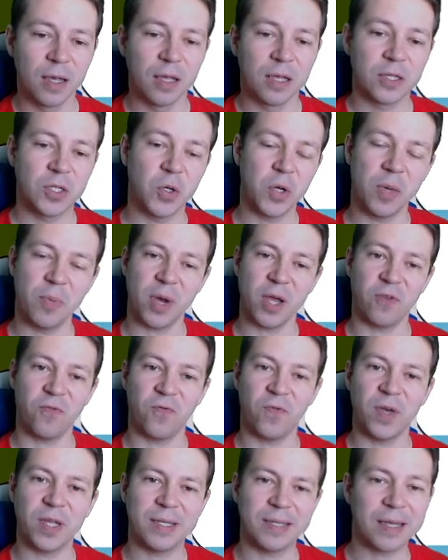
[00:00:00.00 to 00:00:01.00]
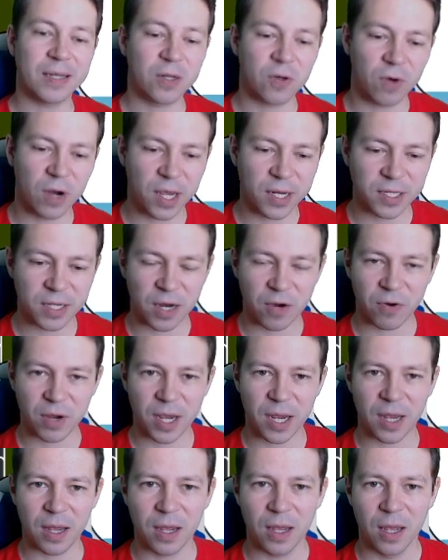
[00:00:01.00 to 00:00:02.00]
So he might fit that
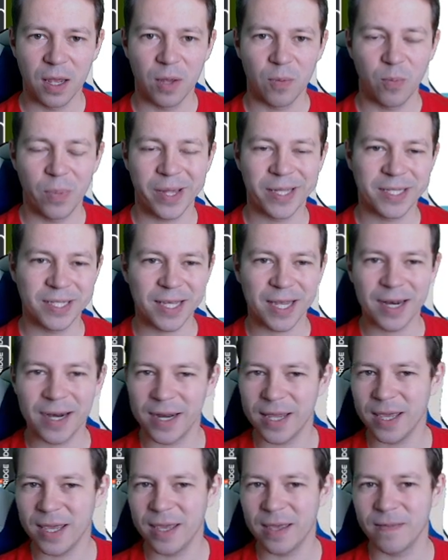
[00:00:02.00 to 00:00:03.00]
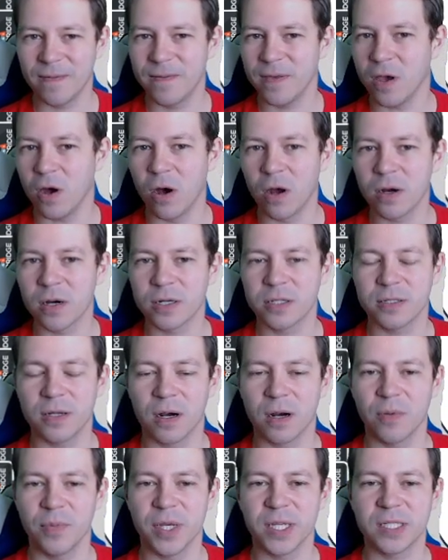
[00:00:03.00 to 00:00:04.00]
criteria, but suddenly the honors
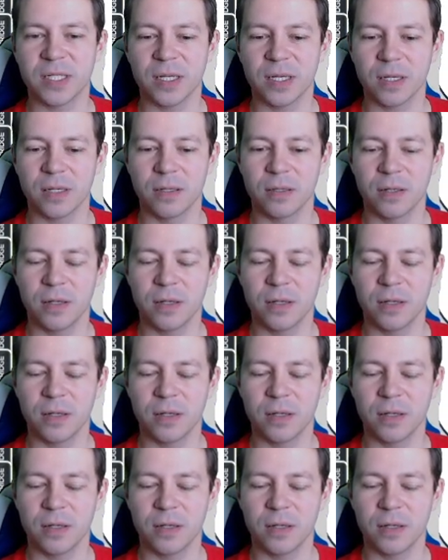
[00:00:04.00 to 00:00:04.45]
are missing.